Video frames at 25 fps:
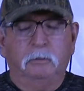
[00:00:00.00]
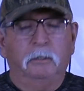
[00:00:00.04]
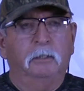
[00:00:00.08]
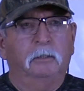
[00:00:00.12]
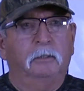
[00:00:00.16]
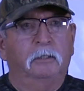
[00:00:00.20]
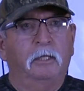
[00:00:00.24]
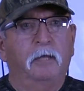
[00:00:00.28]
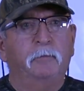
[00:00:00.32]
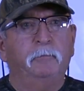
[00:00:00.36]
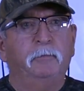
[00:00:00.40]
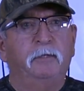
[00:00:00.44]

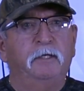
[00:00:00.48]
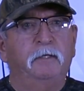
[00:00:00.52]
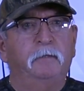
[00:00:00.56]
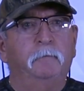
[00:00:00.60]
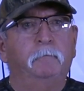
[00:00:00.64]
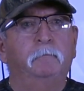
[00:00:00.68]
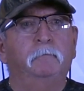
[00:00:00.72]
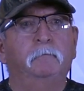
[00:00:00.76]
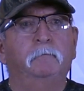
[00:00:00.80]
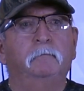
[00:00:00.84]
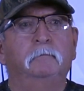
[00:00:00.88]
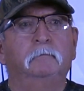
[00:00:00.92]
and let
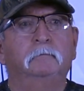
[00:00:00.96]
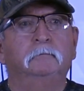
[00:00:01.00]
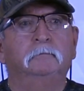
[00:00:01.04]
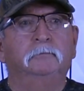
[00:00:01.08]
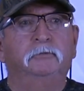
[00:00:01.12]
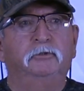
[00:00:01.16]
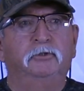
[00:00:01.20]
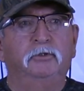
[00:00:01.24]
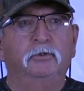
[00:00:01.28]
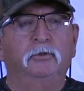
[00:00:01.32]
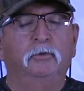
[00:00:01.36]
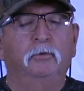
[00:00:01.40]
me
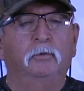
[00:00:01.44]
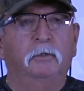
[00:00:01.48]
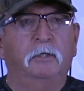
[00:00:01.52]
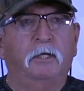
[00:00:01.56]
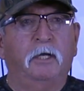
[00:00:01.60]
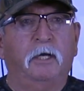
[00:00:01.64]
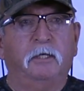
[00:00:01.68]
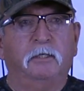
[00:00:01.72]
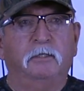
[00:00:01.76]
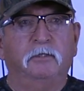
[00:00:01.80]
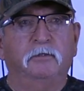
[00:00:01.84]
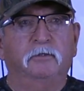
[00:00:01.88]
do what
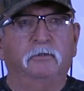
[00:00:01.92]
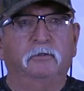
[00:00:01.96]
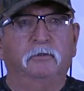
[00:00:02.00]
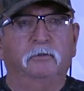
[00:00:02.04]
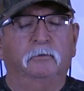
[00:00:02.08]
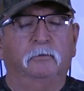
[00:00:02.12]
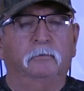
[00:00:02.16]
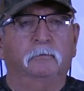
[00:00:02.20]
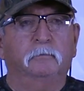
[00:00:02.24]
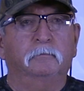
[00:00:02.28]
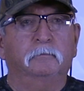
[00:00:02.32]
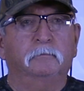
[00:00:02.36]
I can
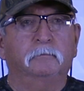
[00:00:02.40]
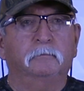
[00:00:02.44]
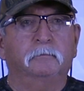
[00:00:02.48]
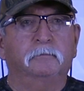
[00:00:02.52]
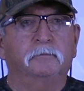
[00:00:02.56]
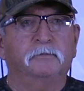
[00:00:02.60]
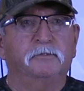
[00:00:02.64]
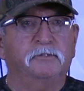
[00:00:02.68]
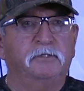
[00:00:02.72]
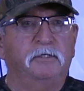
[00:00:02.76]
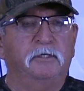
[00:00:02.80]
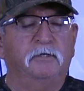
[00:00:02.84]
do.
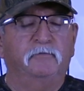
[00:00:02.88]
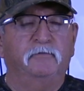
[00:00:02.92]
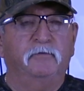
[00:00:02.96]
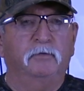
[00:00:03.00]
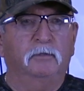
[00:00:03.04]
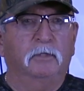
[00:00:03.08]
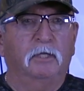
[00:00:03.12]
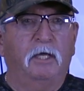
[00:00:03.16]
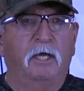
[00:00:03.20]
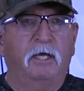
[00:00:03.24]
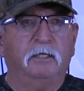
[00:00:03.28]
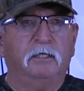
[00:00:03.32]
See if
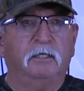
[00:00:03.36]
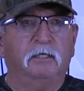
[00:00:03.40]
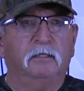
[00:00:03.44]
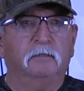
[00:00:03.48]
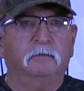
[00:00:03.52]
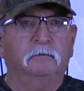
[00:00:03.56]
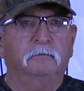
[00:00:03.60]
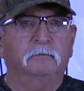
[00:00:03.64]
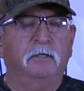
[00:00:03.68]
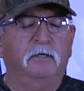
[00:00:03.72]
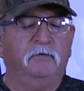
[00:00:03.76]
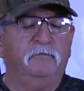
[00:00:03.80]
you like
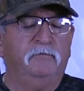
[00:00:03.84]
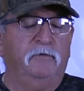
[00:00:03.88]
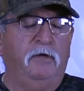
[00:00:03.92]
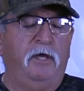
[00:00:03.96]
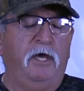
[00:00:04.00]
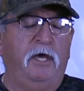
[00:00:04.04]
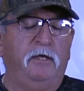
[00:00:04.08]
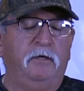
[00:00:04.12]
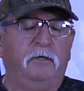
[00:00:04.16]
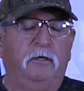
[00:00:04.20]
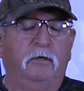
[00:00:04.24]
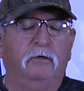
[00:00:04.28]
it. If
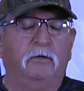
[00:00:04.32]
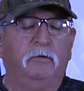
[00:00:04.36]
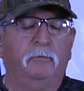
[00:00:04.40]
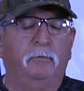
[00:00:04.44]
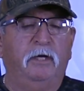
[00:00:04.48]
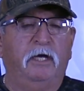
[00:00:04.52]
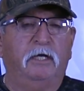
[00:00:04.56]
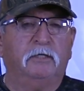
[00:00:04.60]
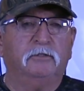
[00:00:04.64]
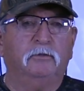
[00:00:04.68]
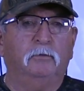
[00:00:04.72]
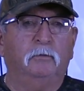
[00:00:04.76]
not, I'll go
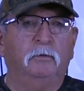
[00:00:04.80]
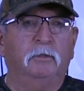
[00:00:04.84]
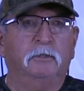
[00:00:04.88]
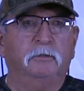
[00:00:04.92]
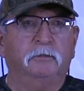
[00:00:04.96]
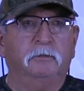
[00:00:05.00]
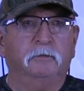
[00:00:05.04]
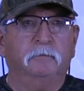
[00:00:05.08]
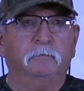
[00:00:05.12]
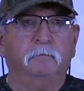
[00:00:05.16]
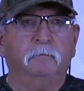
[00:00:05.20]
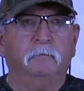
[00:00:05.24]
back to
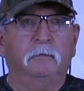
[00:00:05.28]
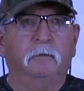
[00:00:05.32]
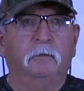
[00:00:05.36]
welding.